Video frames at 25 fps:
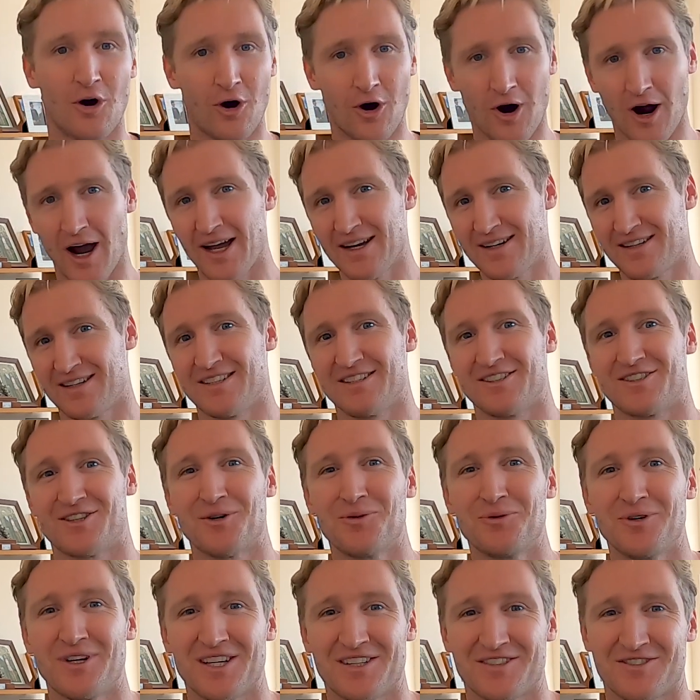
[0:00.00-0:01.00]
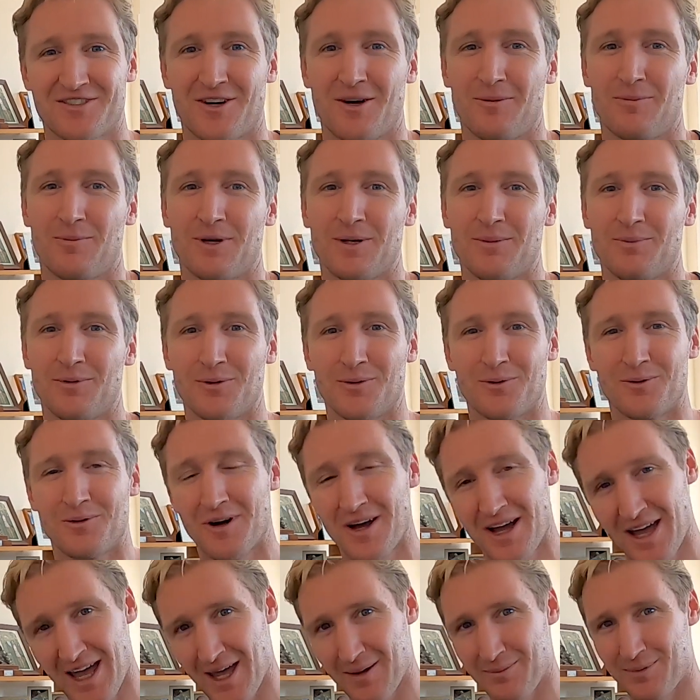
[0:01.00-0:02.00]
Alright, until next time people,
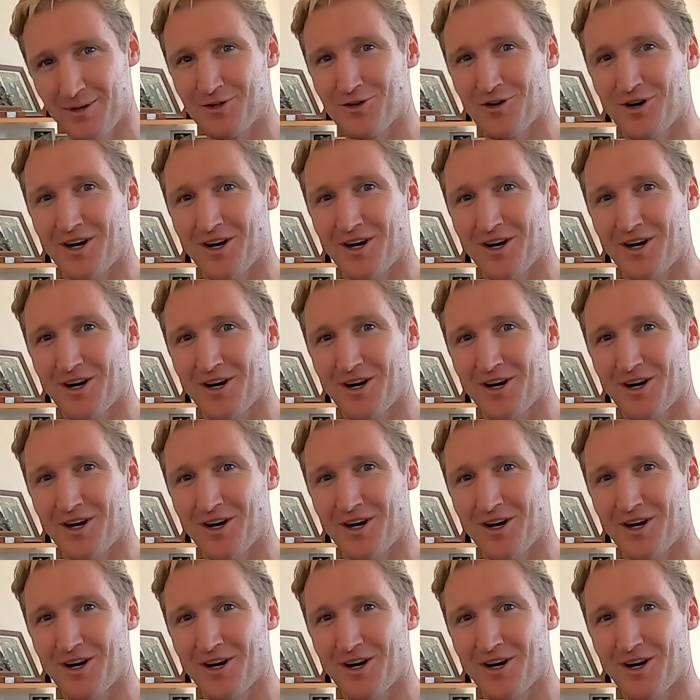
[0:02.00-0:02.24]
happy